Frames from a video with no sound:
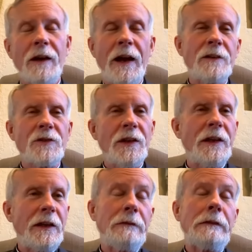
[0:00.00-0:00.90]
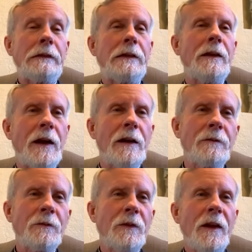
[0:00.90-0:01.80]
I actually uh, uh,
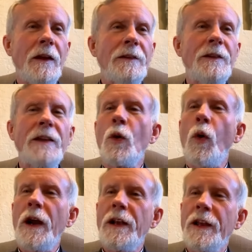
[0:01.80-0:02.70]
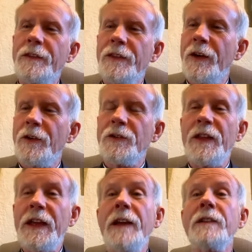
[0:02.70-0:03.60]
didn't quite get there to
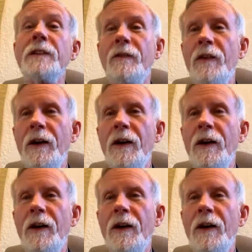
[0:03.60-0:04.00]
the end of a,